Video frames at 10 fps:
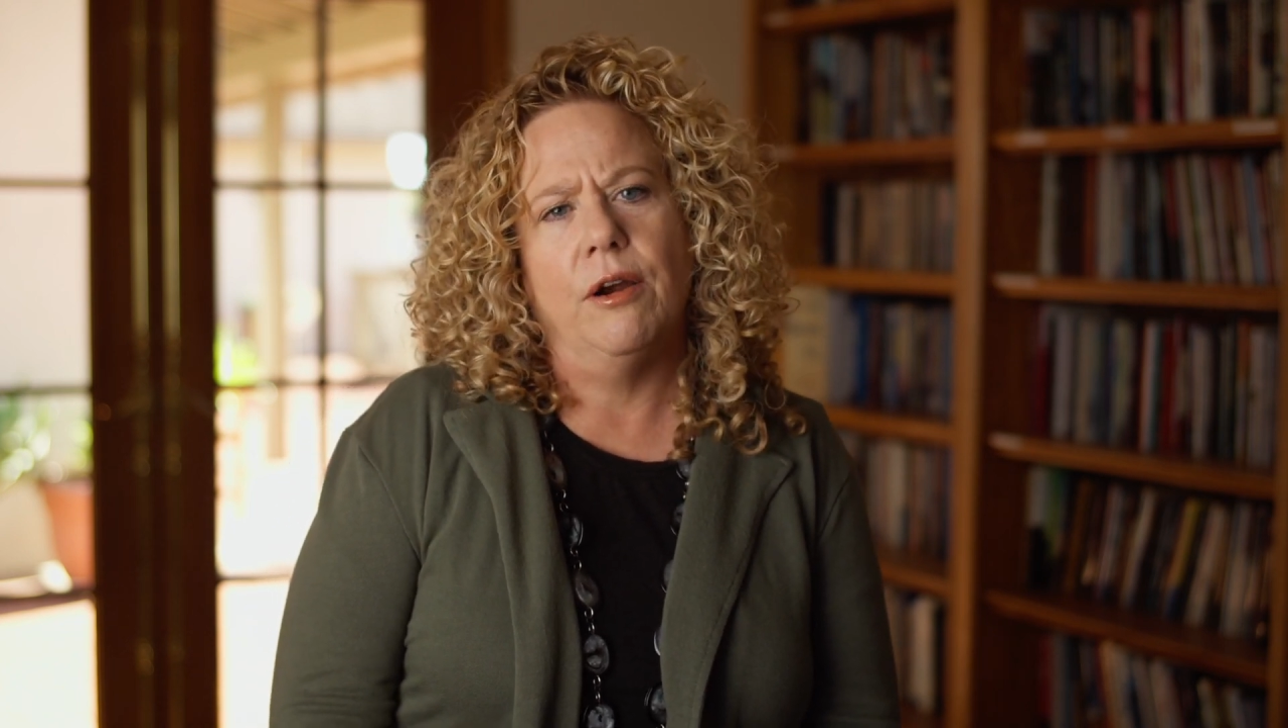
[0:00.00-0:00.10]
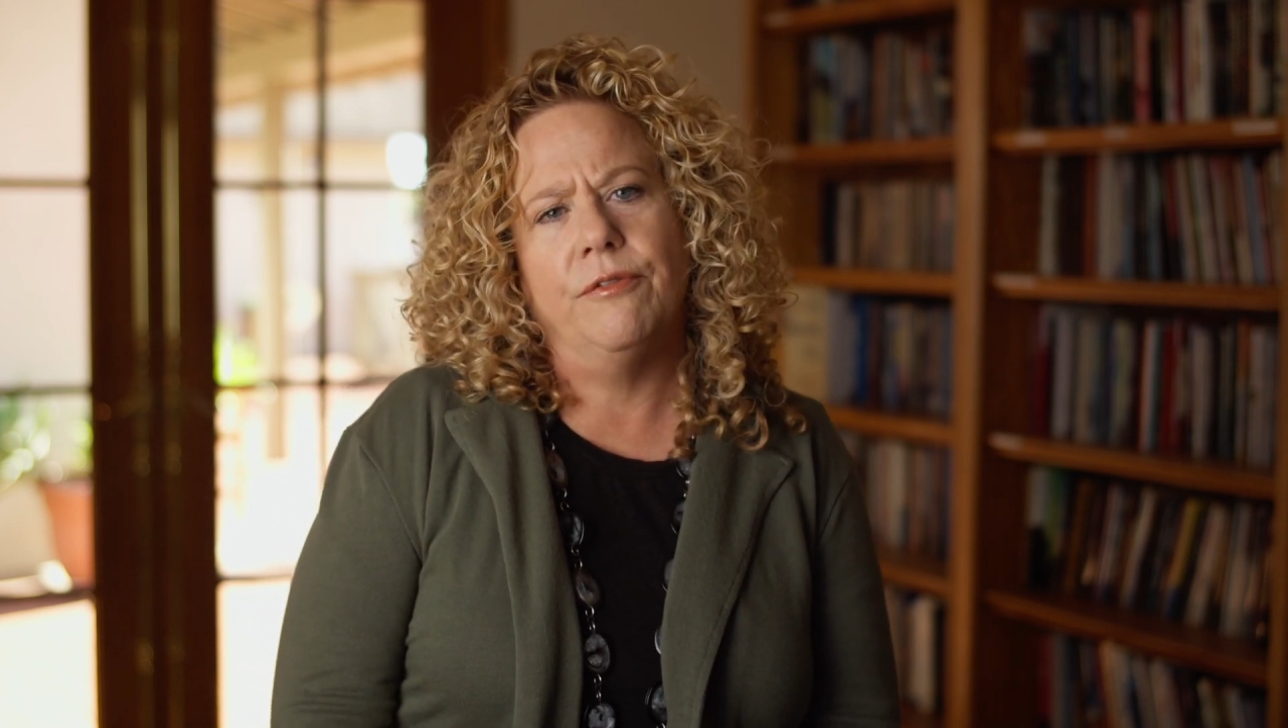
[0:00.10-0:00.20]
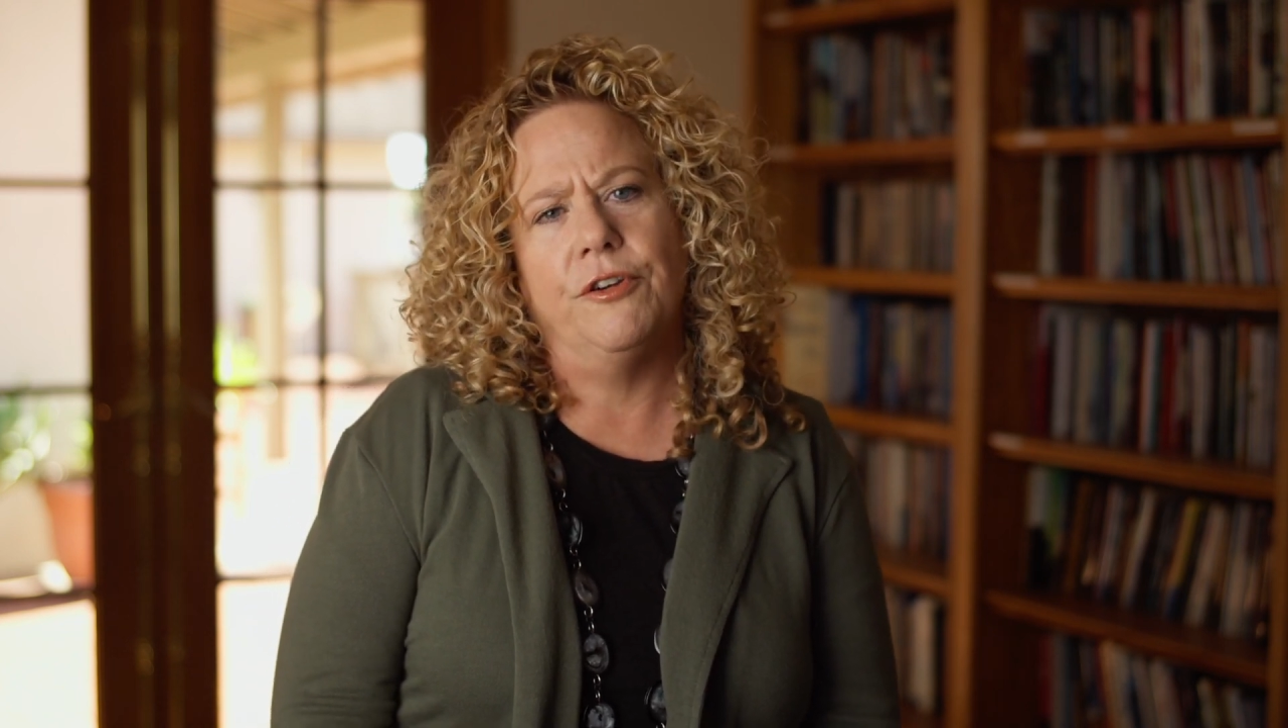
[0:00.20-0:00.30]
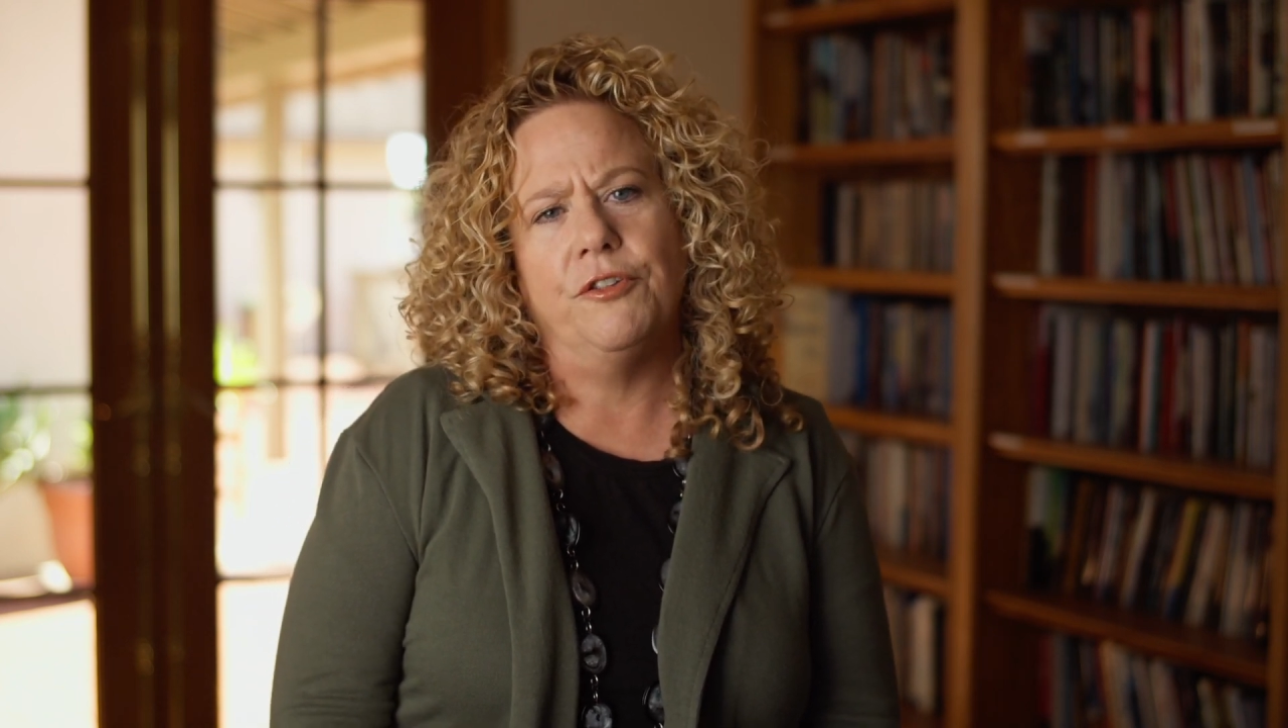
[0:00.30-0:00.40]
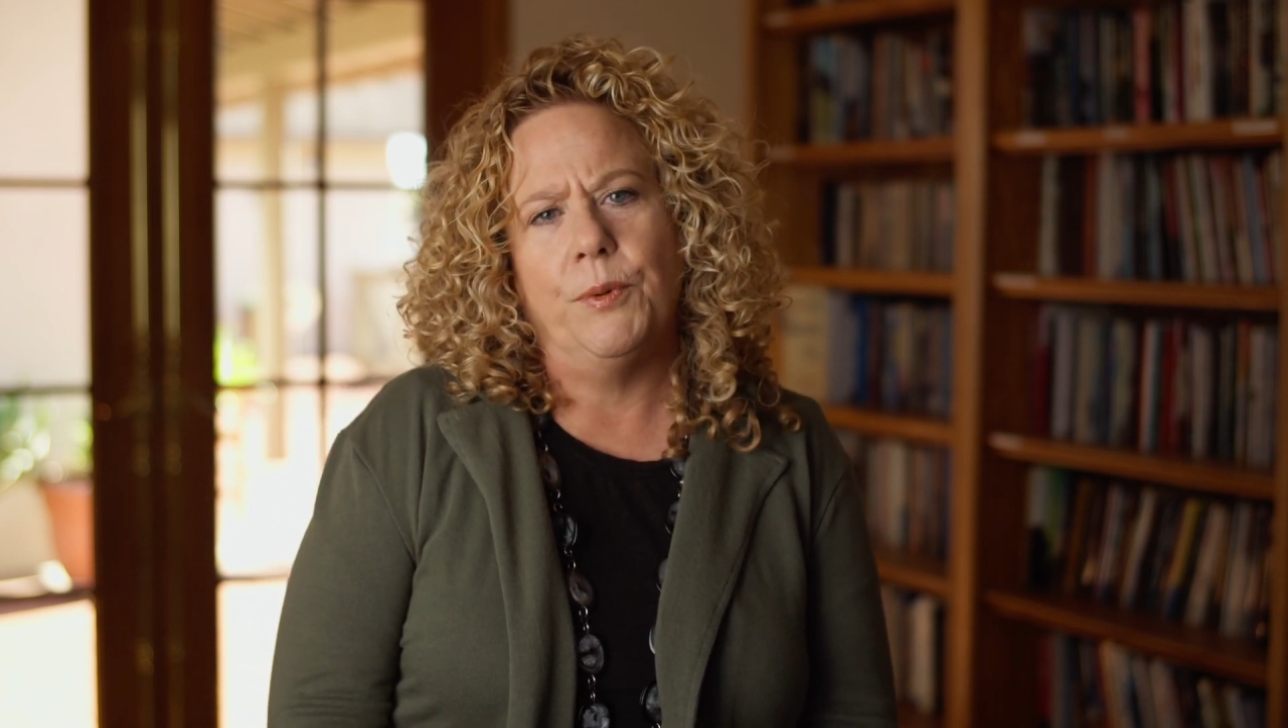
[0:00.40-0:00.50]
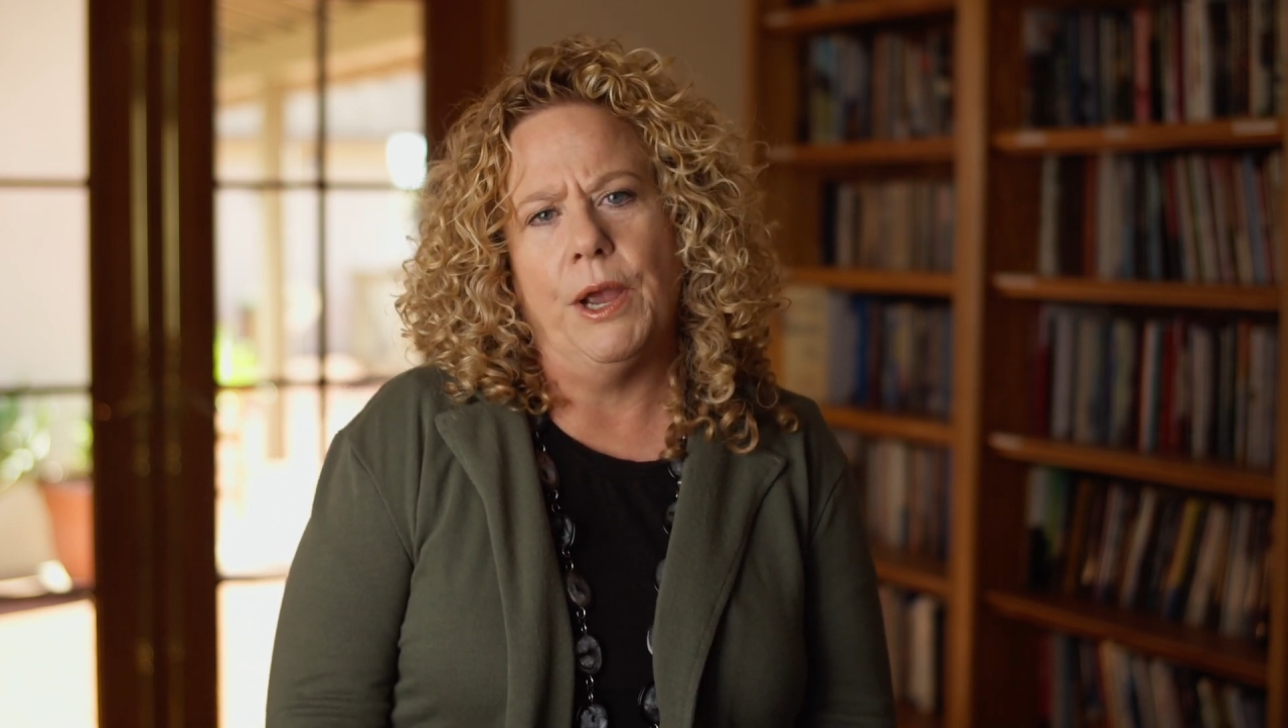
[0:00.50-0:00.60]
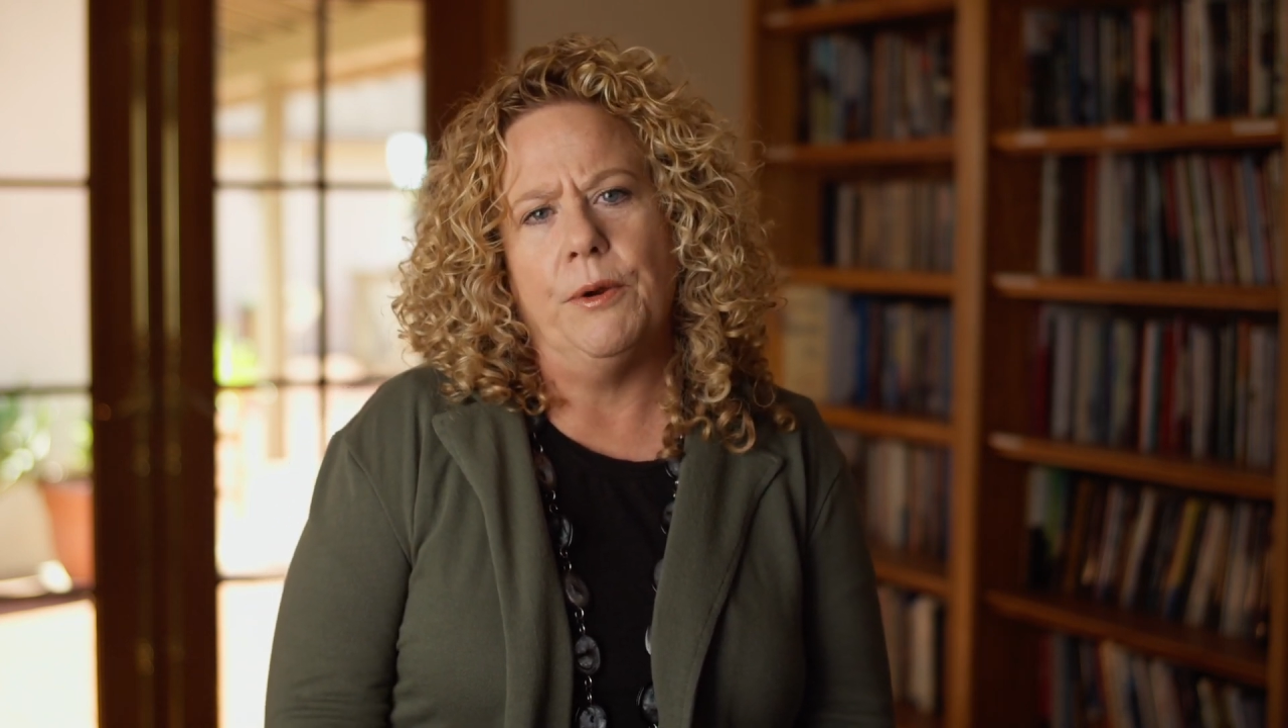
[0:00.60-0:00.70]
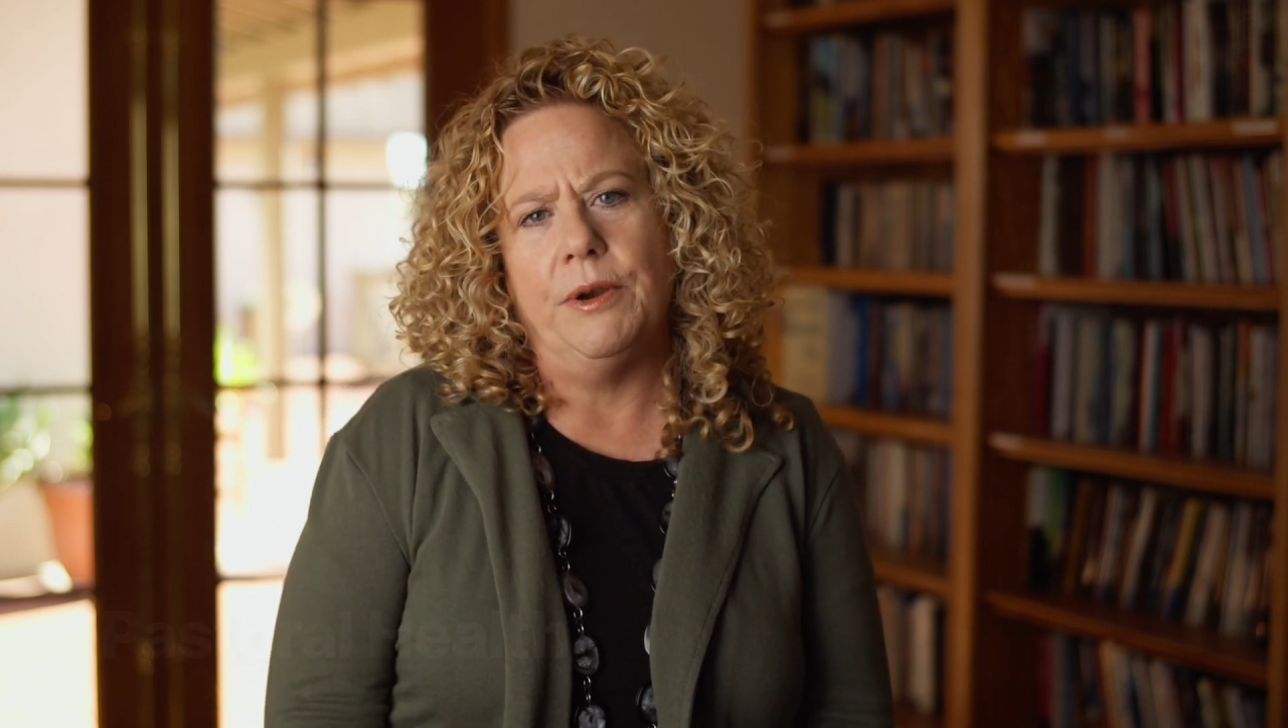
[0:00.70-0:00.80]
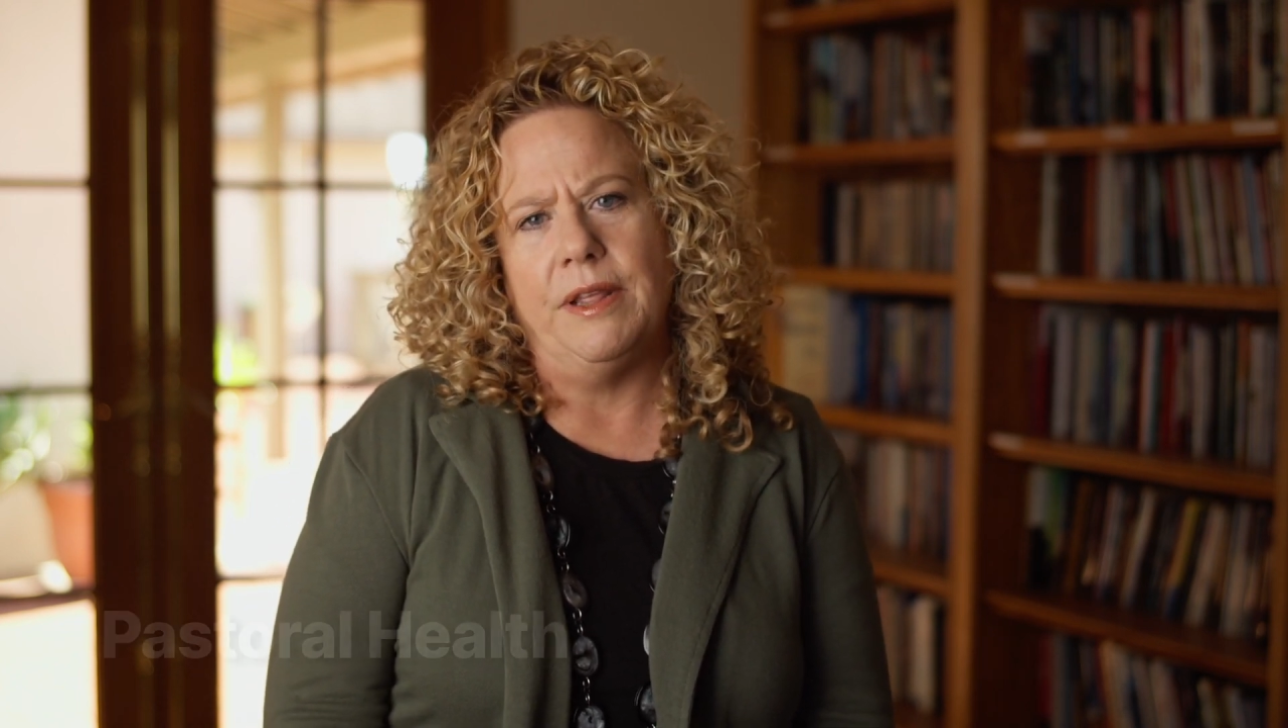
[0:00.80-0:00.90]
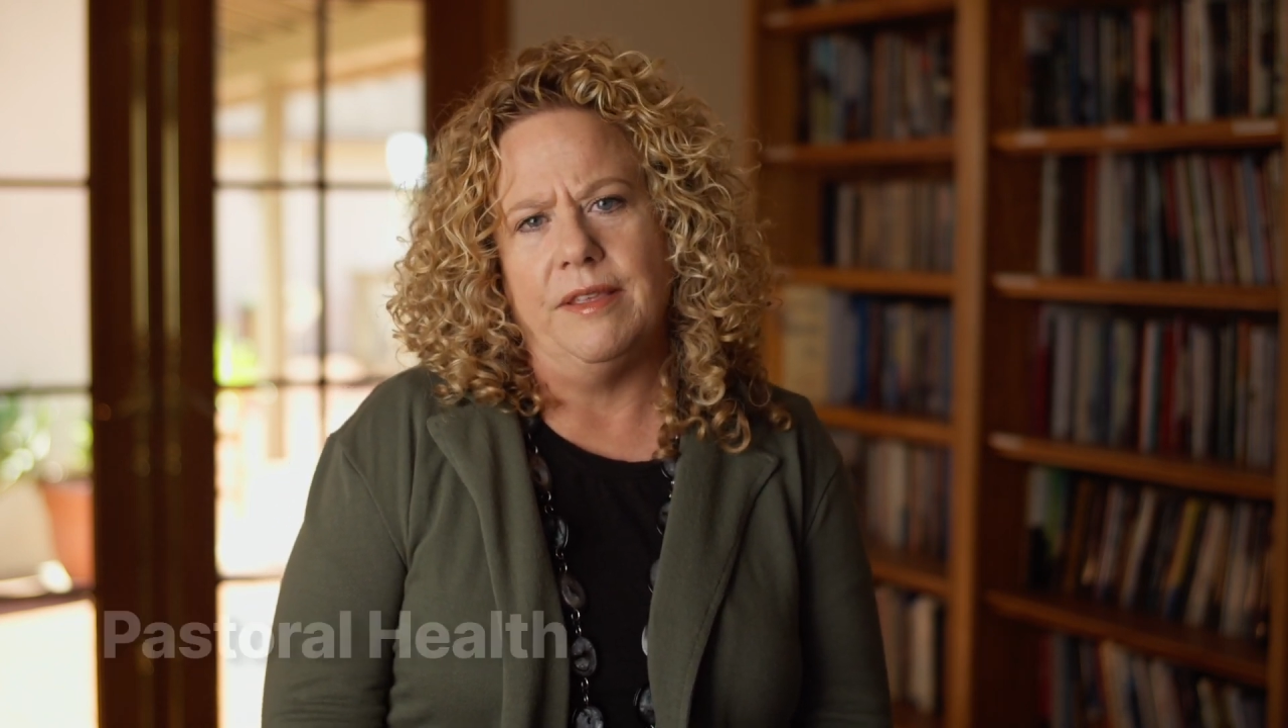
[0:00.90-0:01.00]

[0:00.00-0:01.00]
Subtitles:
our first priority